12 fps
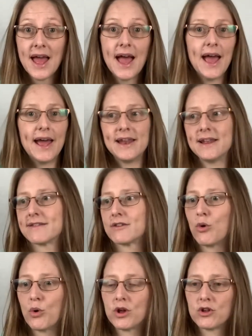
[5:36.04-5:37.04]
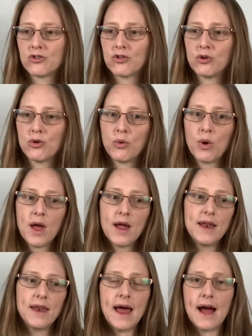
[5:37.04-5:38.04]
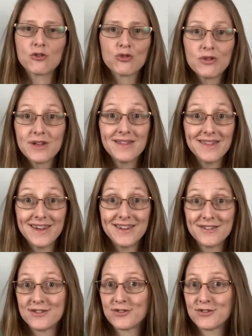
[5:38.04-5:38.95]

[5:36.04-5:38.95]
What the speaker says: and it's going to naturally lend